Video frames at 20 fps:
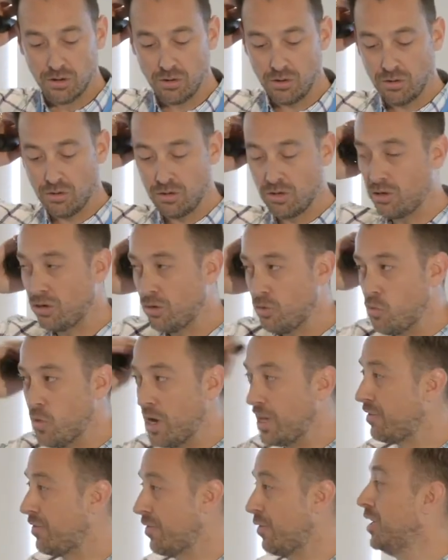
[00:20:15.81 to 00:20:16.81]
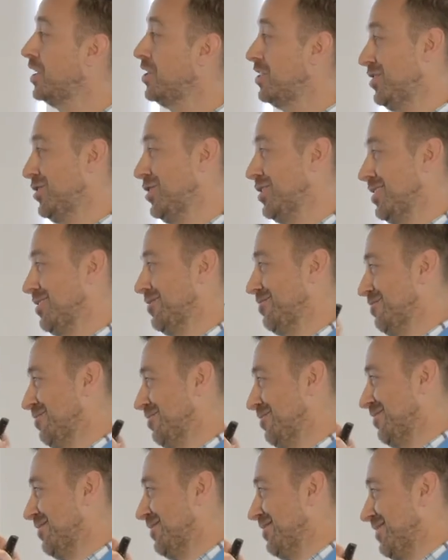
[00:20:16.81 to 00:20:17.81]
or one for each student
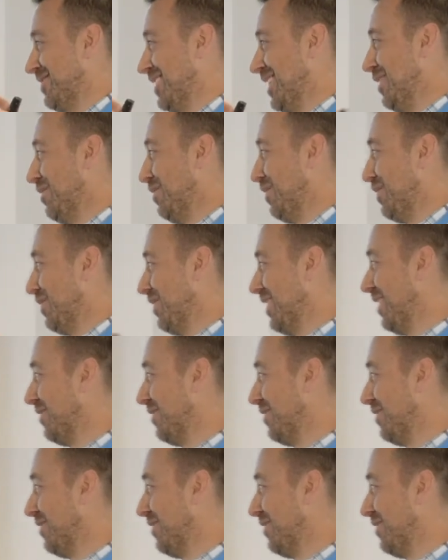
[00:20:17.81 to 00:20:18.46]
if